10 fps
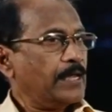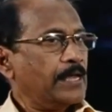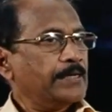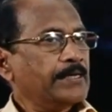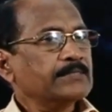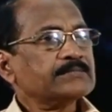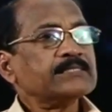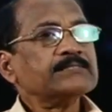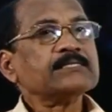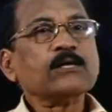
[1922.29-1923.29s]

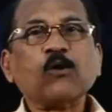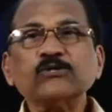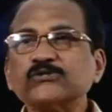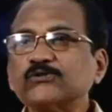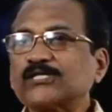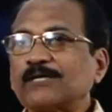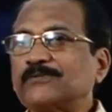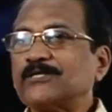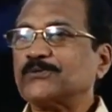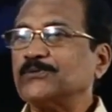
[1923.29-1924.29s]
Youngsters are also
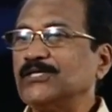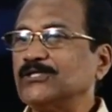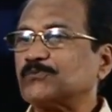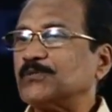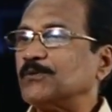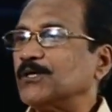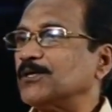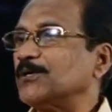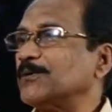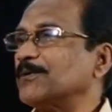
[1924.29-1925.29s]
subject to these
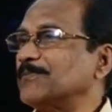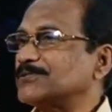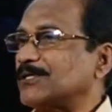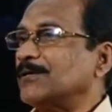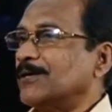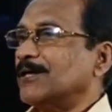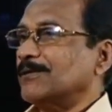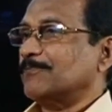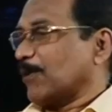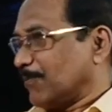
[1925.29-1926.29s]

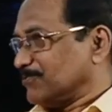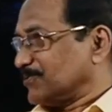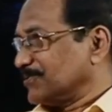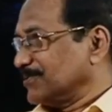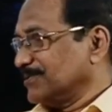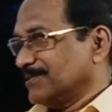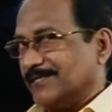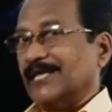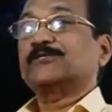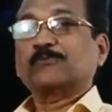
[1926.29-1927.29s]
problems,
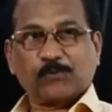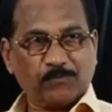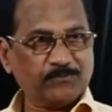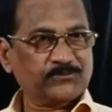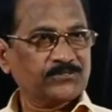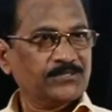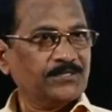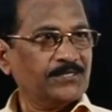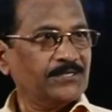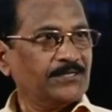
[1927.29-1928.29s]
health problems,
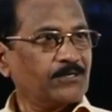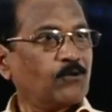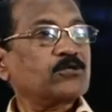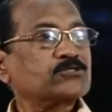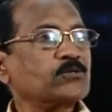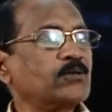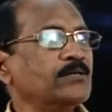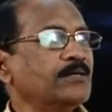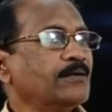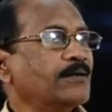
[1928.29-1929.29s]
cholesterol,
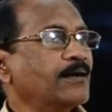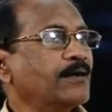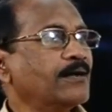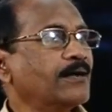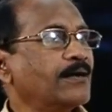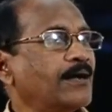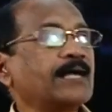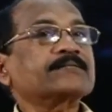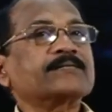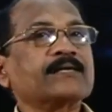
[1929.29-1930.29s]

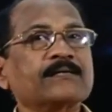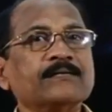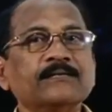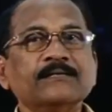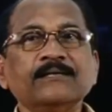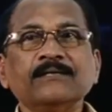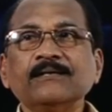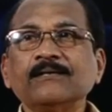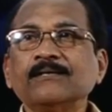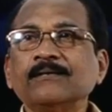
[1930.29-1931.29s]
heart attack,
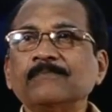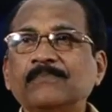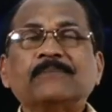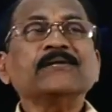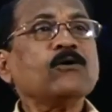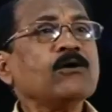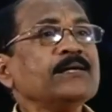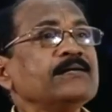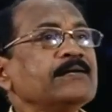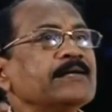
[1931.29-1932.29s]
becoming
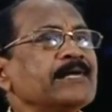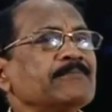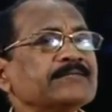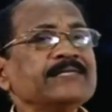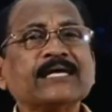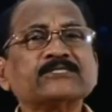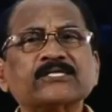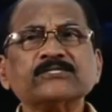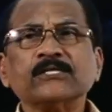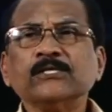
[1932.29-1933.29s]
common among the
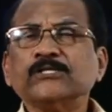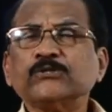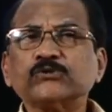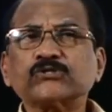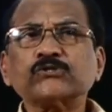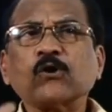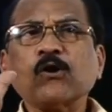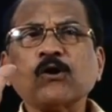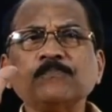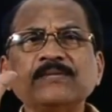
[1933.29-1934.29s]
youngsters. To
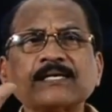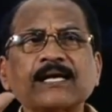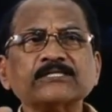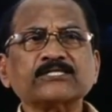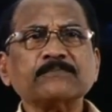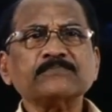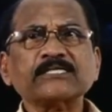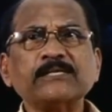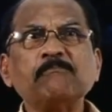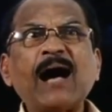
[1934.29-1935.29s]
stop the
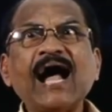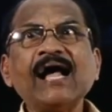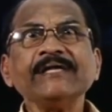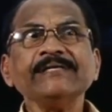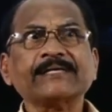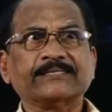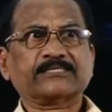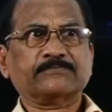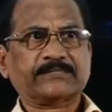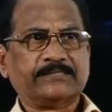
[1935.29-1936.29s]
consumption, bad
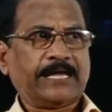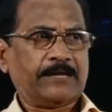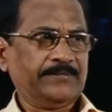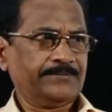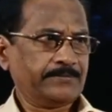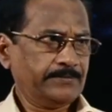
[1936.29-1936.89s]
consumption habit,